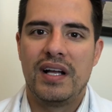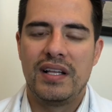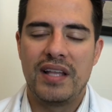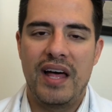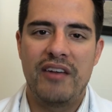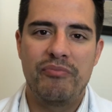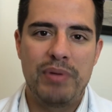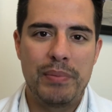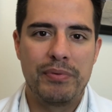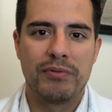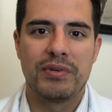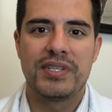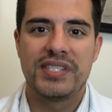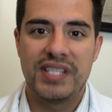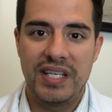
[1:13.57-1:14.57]
lot of people
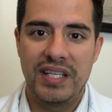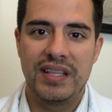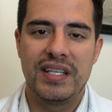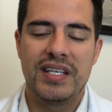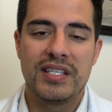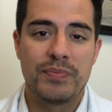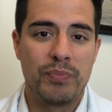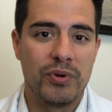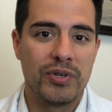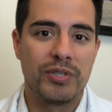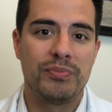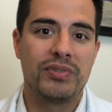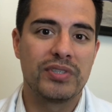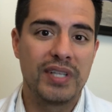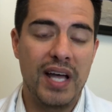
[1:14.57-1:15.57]
were seeing these
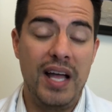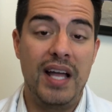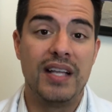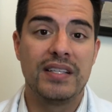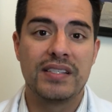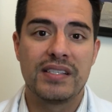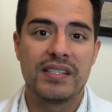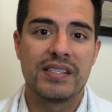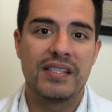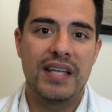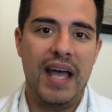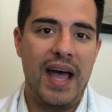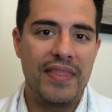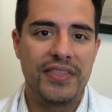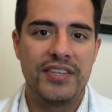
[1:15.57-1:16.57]
portable guns at the